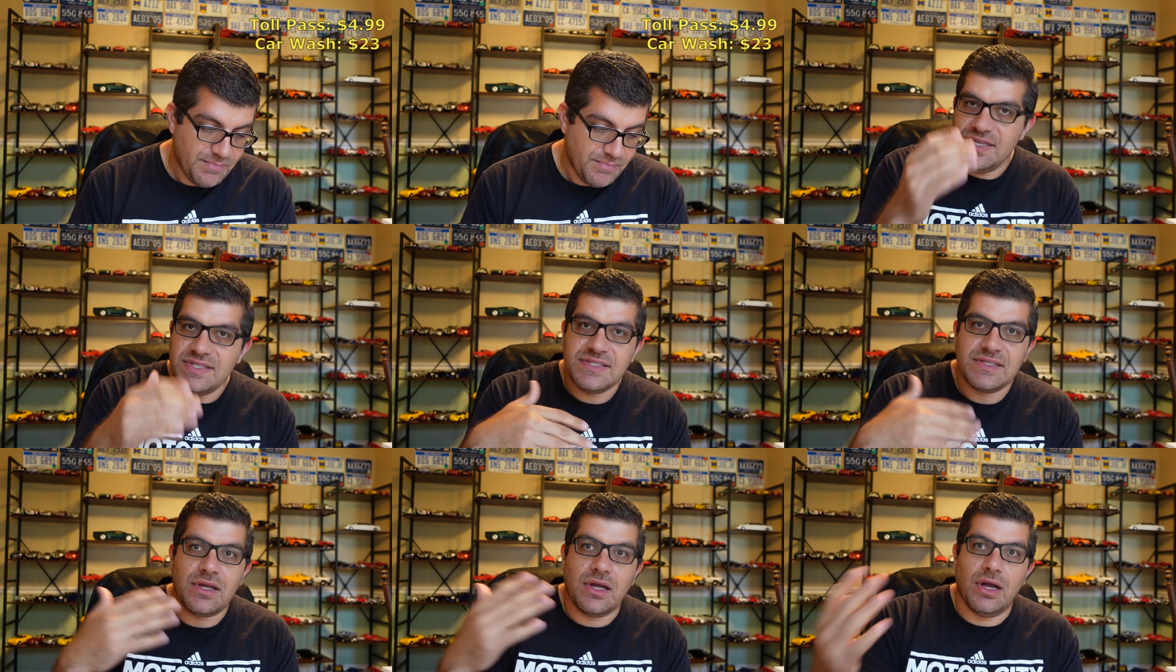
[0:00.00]

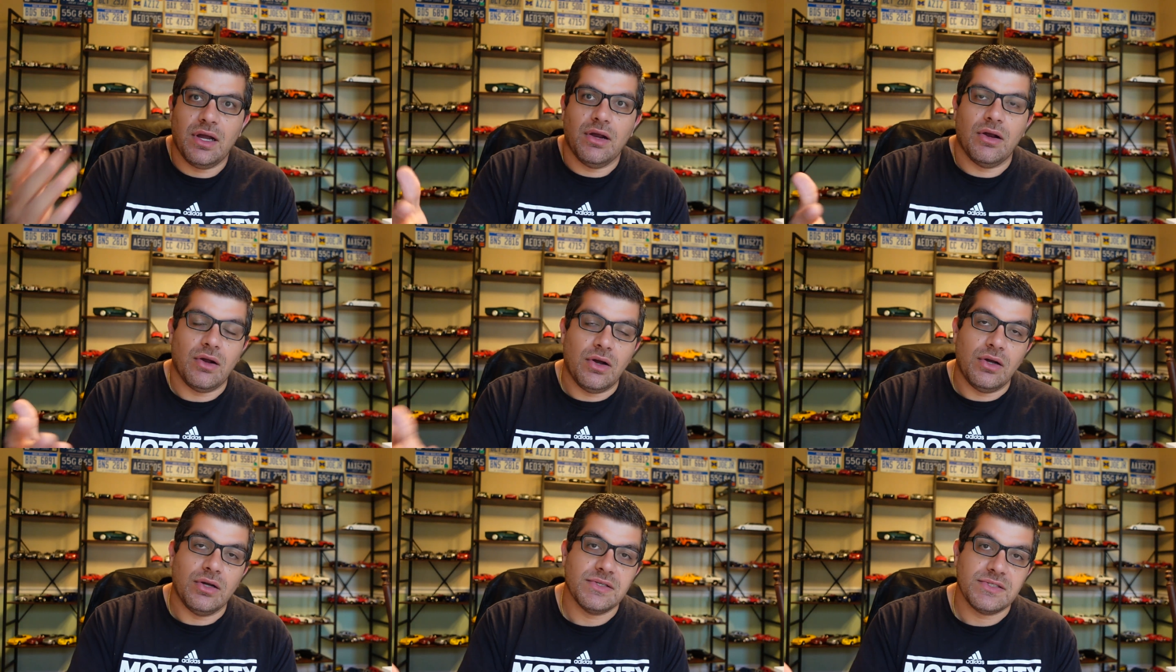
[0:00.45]
This
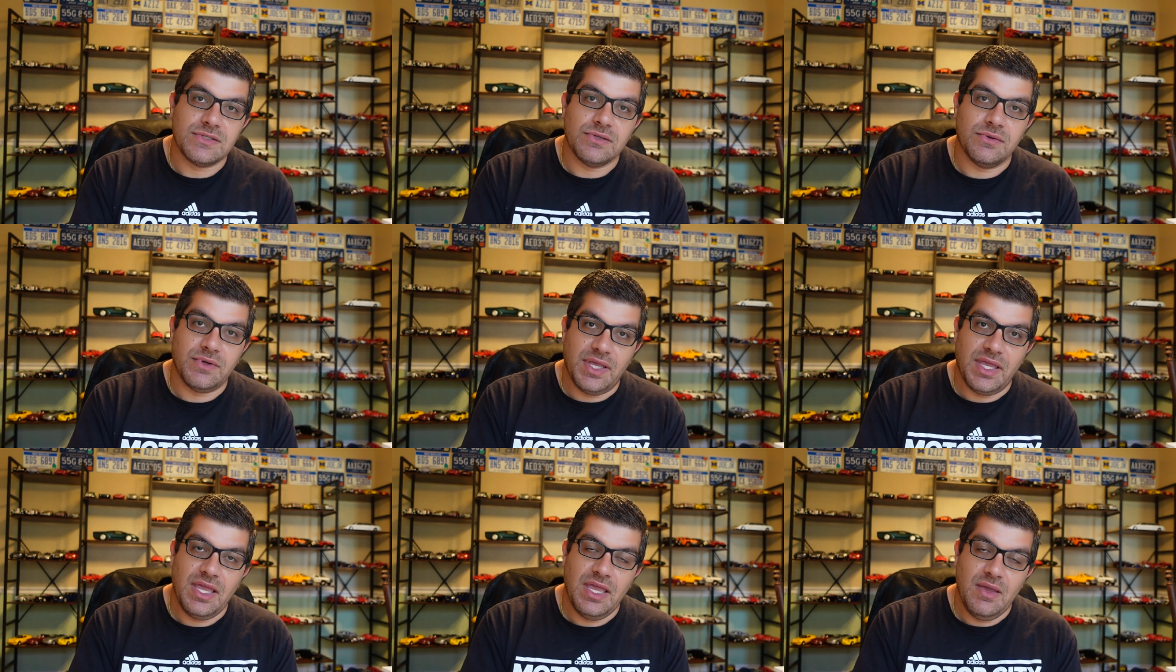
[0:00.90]
car
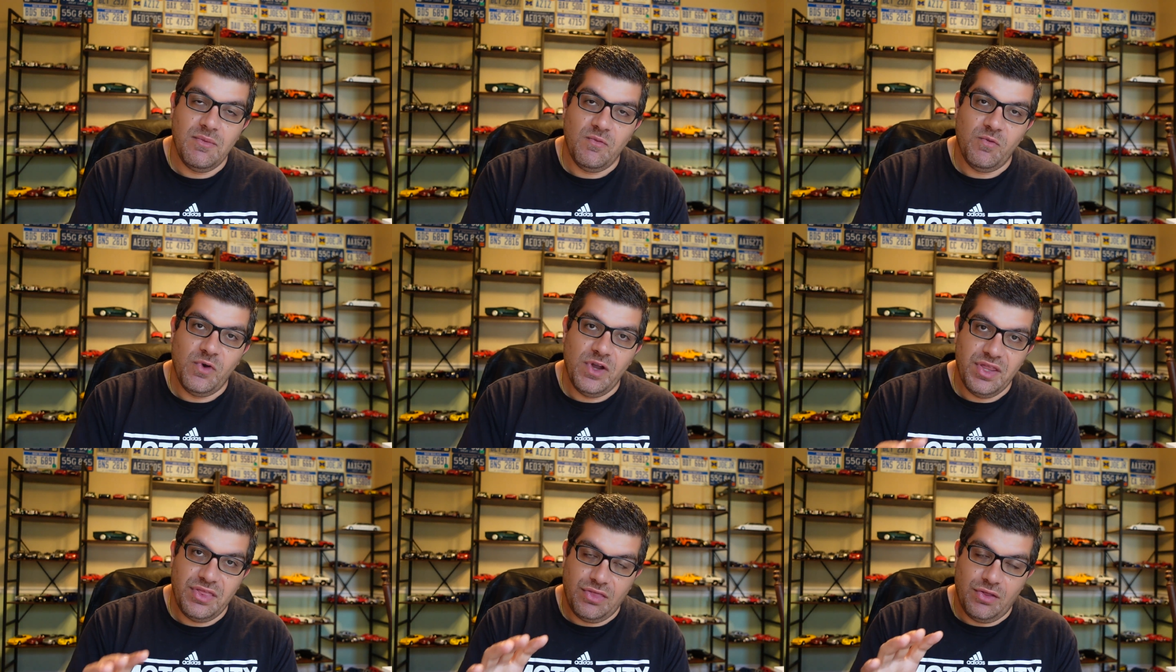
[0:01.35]
also came
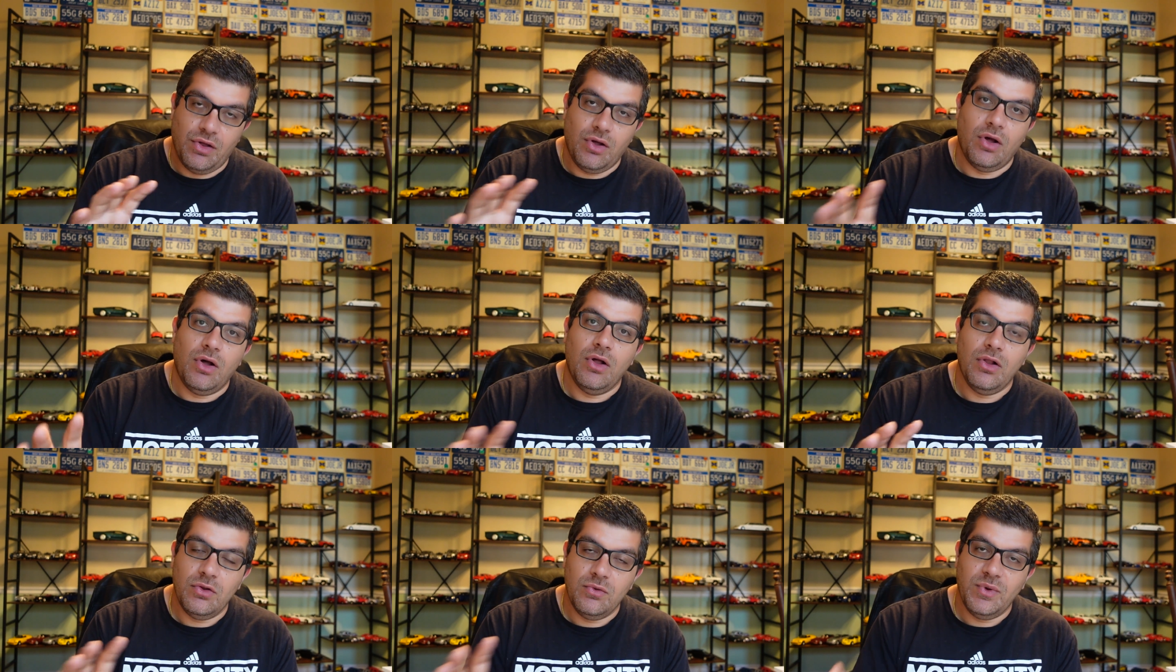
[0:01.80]
with
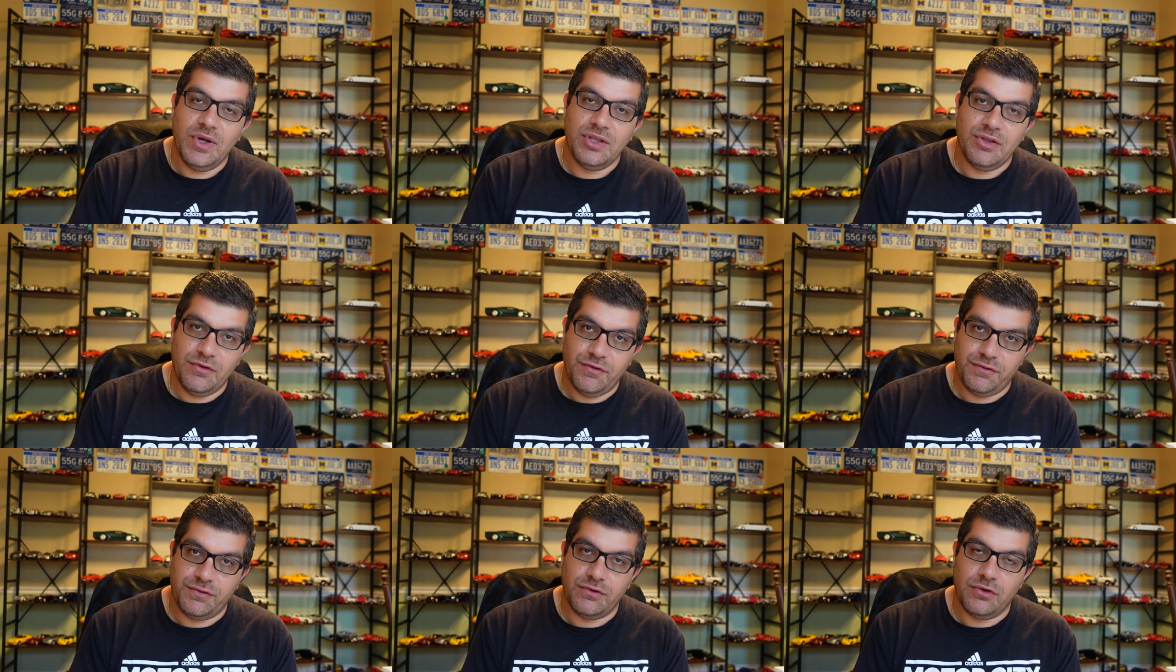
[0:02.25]

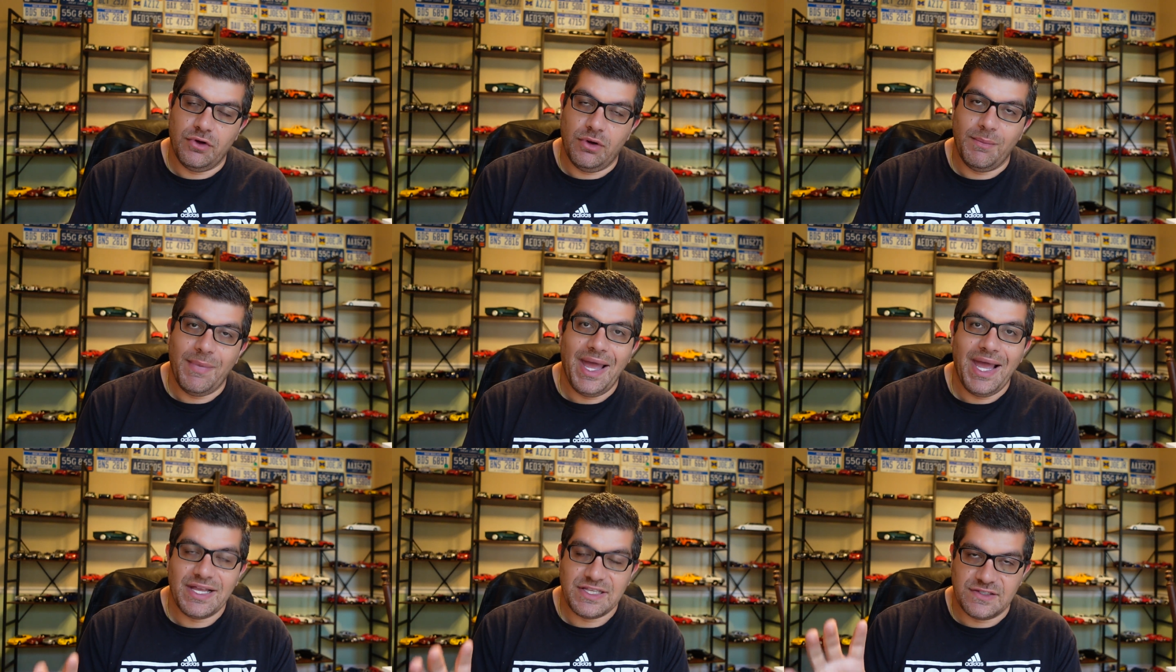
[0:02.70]
all-weather floor
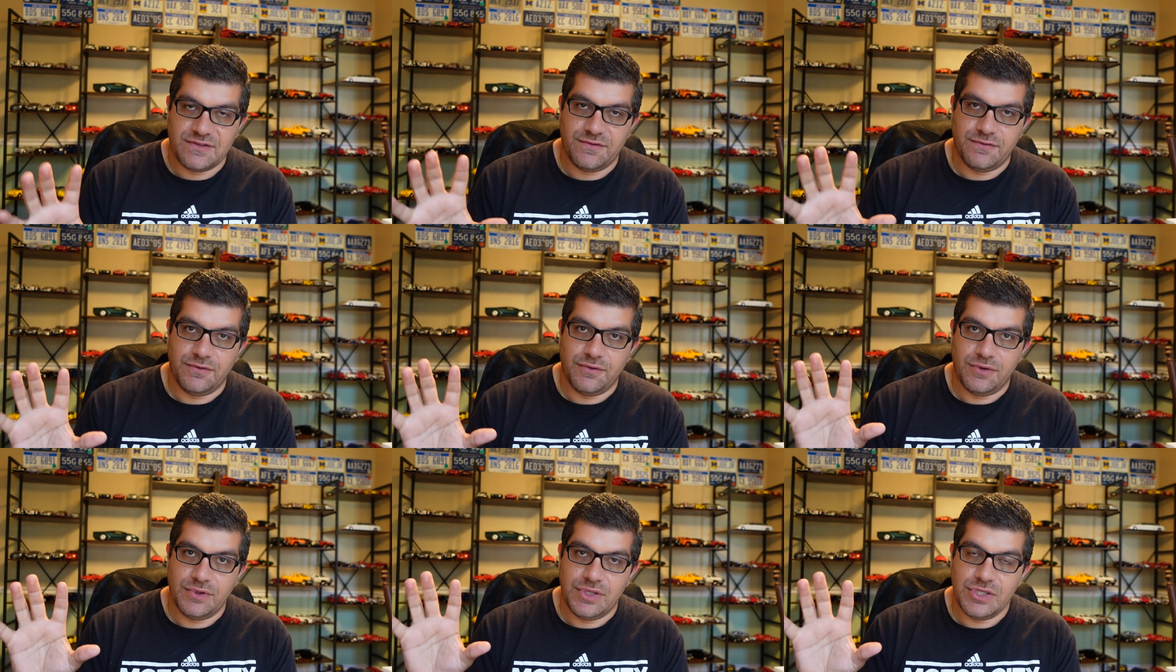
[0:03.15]
mats
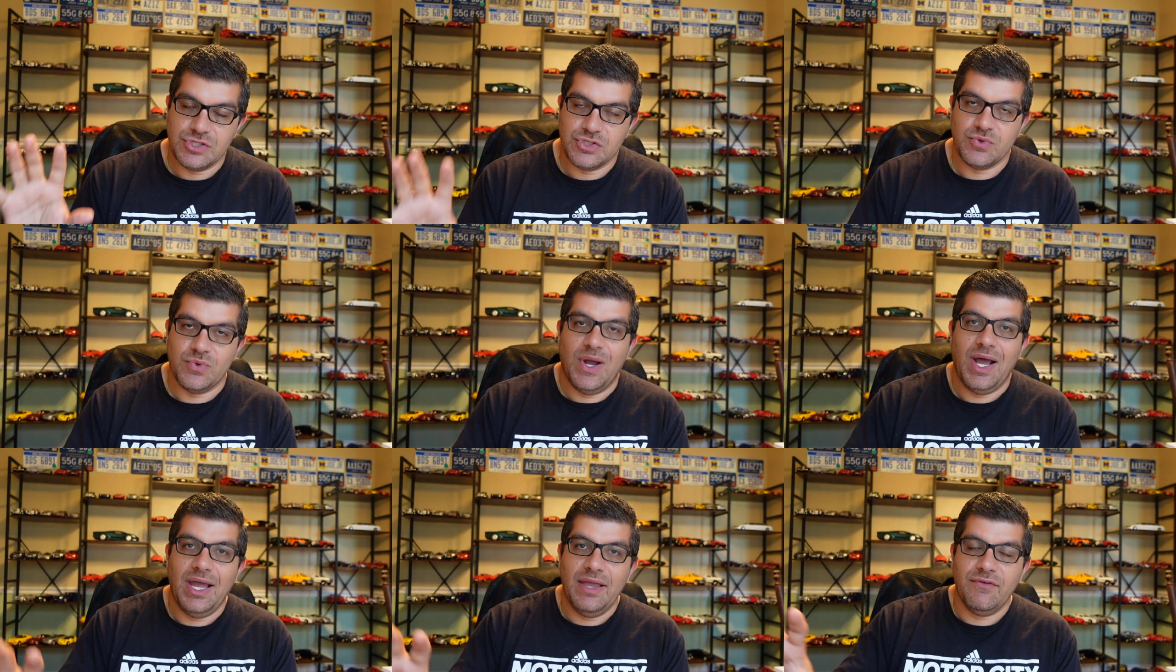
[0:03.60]
for the
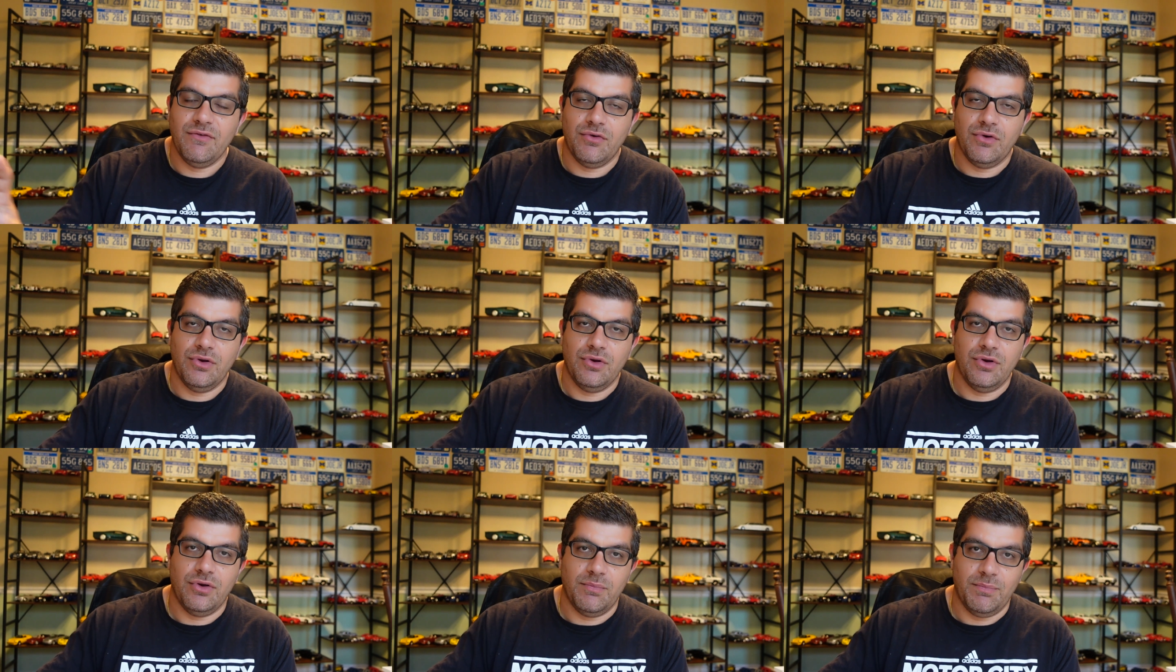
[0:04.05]

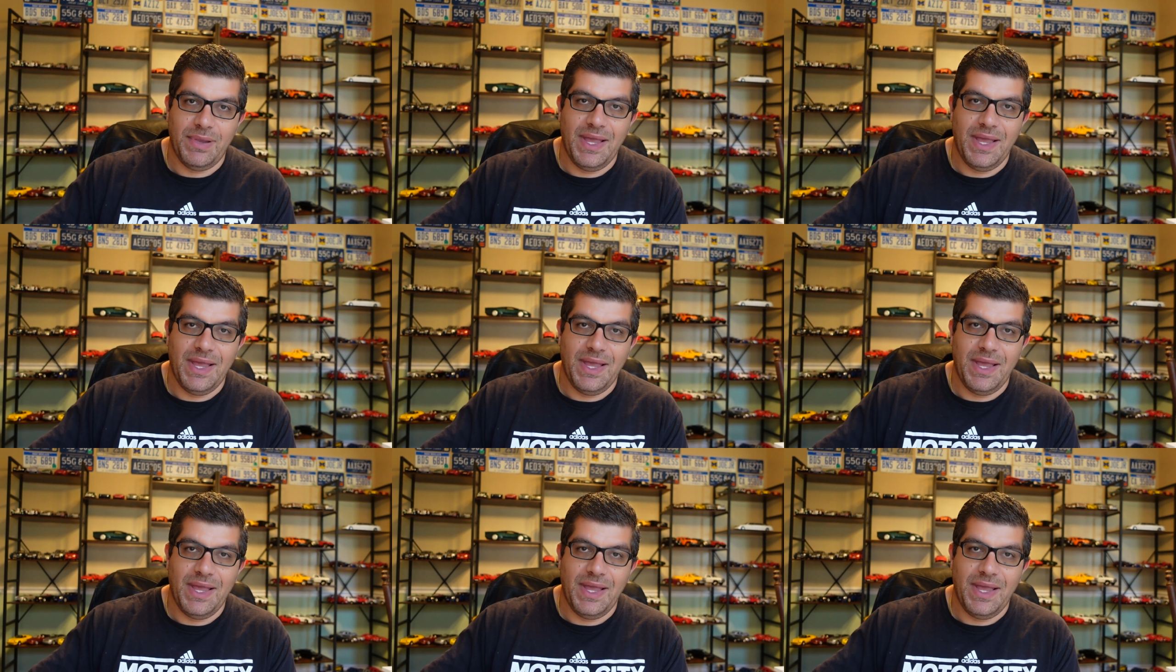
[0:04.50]
driver,